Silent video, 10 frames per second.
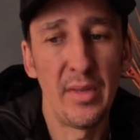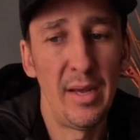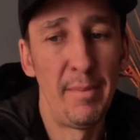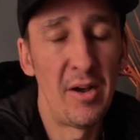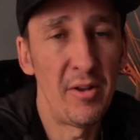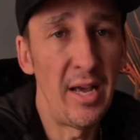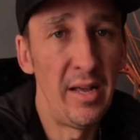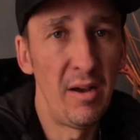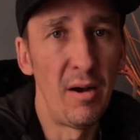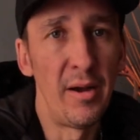about
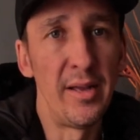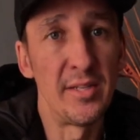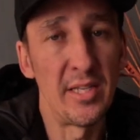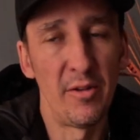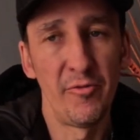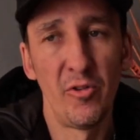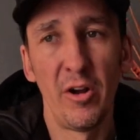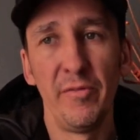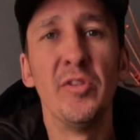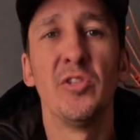AI and
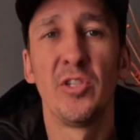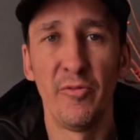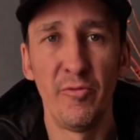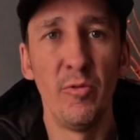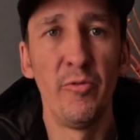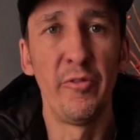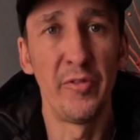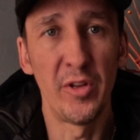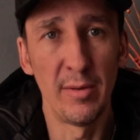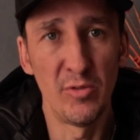self-driving and so forth if
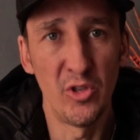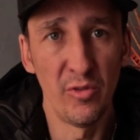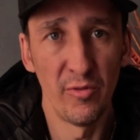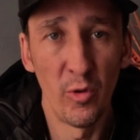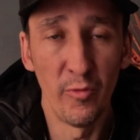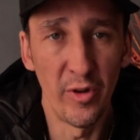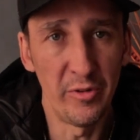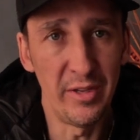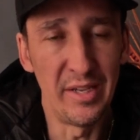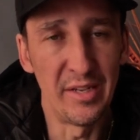it comes to the
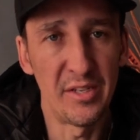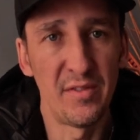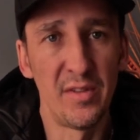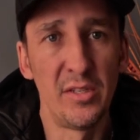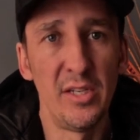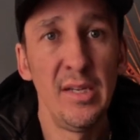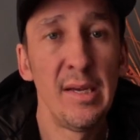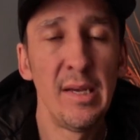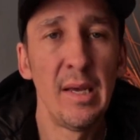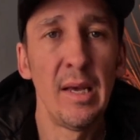Volvo EX30.
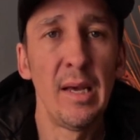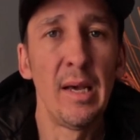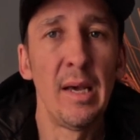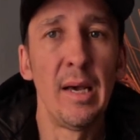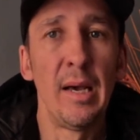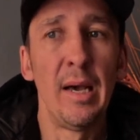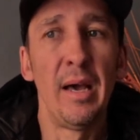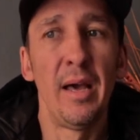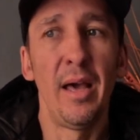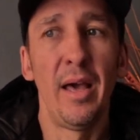
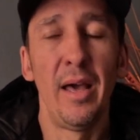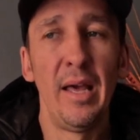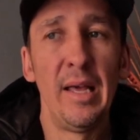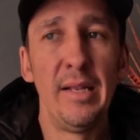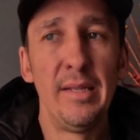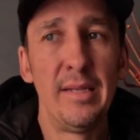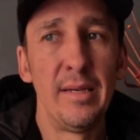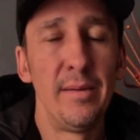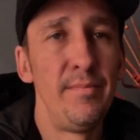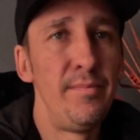
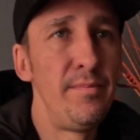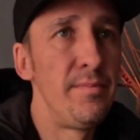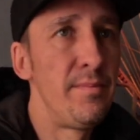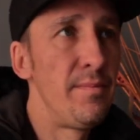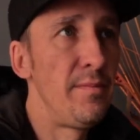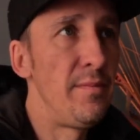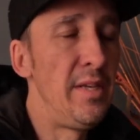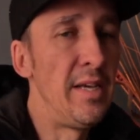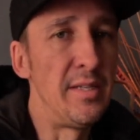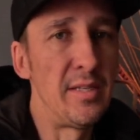And
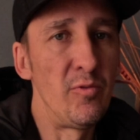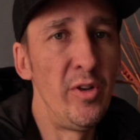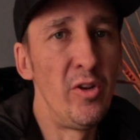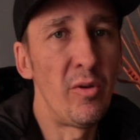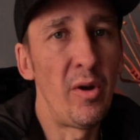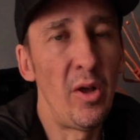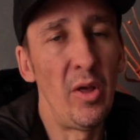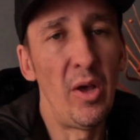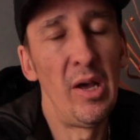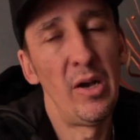yes,
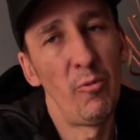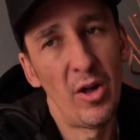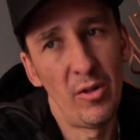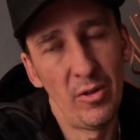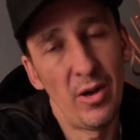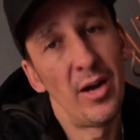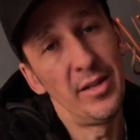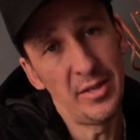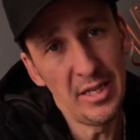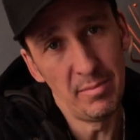I
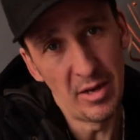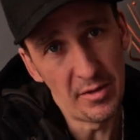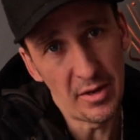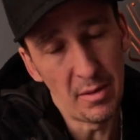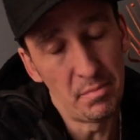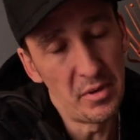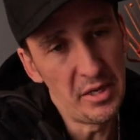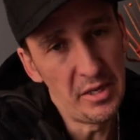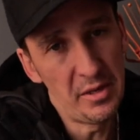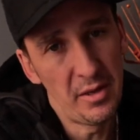did email the
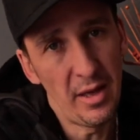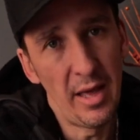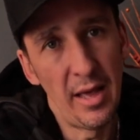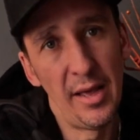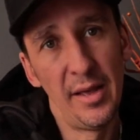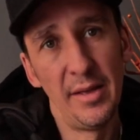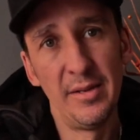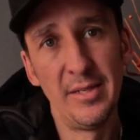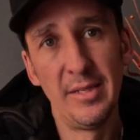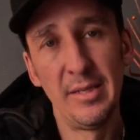company
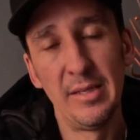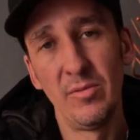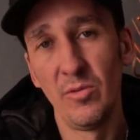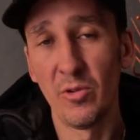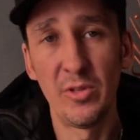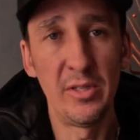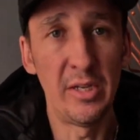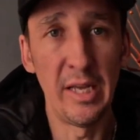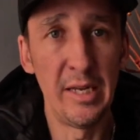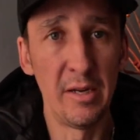and not
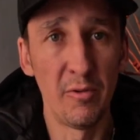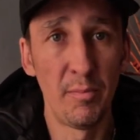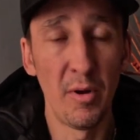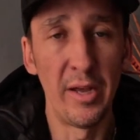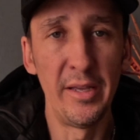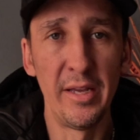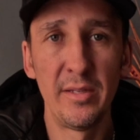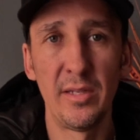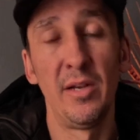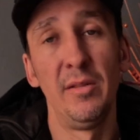getting a reply yet.